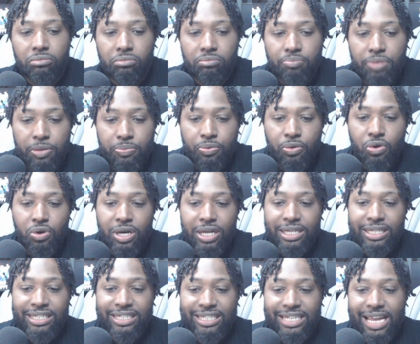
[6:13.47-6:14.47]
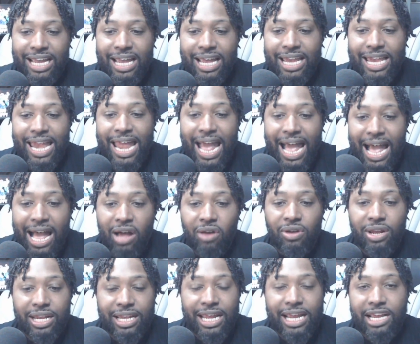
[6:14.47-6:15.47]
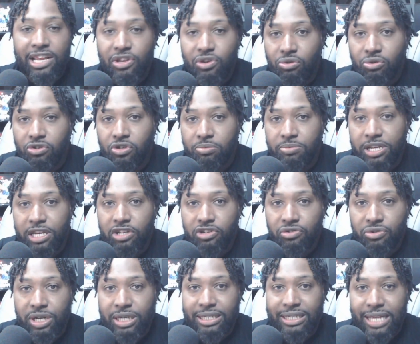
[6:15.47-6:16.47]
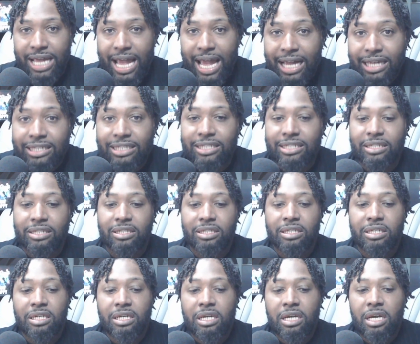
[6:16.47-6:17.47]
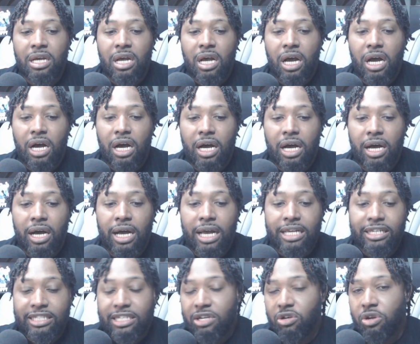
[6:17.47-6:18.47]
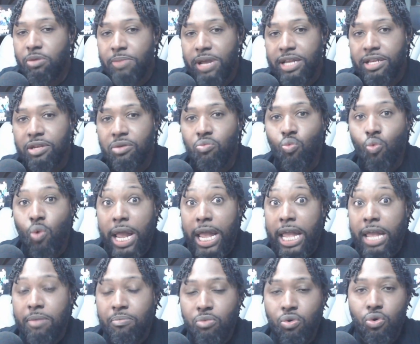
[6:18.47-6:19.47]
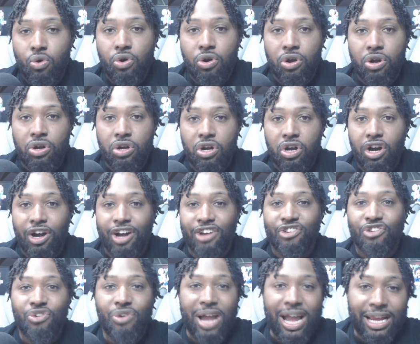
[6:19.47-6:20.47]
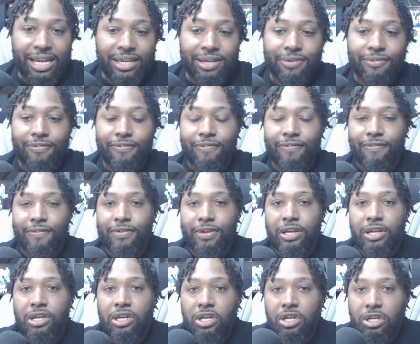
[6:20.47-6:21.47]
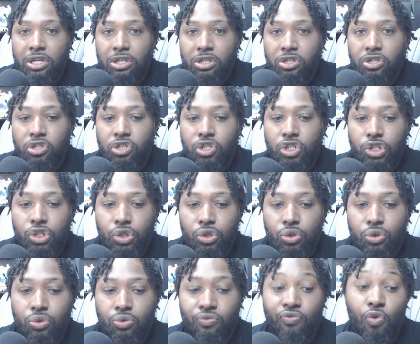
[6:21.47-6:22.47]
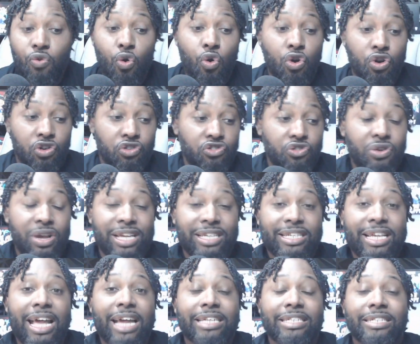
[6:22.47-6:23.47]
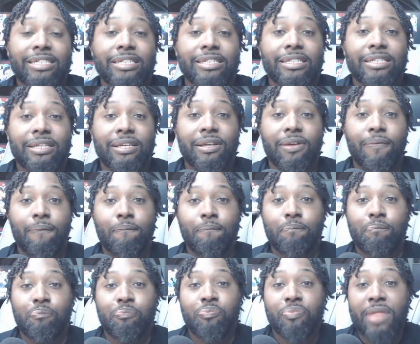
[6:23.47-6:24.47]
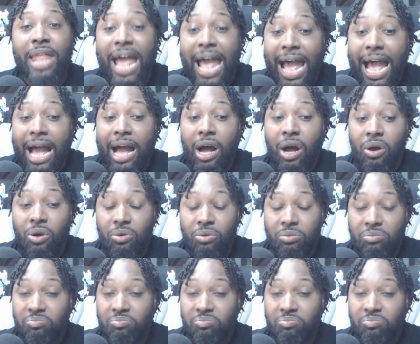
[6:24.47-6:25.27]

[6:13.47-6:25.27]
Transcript: people don't understand now that they can do so many transactions, it's going to make them way more attractive for transactions. Now,